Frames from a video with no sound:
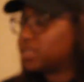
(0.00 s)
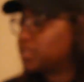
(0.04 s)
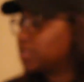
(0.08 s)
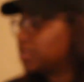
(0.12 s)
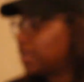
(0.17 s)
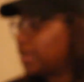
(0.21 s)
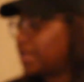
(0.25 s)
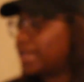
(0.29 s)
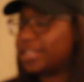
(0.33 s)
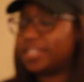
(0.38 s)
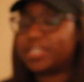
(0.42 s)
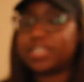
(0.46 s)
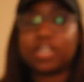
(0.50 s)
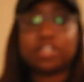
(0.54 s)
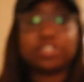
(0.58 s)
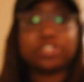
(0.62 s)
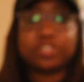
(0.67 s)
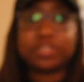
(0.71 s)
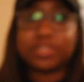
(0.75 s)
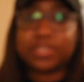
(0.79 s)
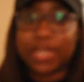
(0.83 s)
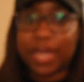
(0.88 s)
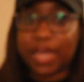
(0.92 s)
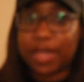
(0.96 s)
and it tells
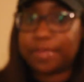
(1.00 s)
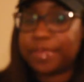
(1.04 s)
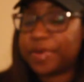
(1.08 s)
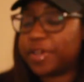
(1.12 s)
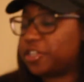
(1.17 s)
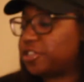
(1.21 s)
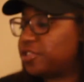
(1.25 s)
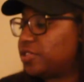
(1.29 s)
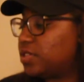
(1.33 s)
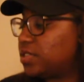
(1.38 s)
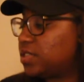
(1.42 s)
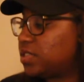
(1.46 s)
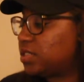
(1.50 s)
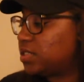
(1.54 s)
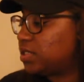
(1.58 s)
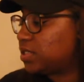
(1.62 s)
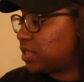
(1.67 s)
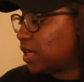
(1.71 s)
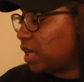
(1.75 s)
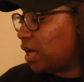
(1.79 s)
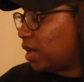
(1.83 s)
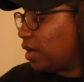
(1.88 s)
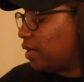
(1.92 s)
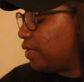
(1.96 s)
you to take pictures and
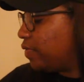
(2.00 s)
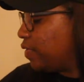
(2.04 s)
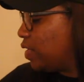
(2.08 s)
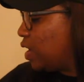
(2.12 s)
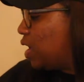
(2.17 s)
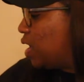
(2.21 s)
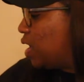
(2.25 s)
stuff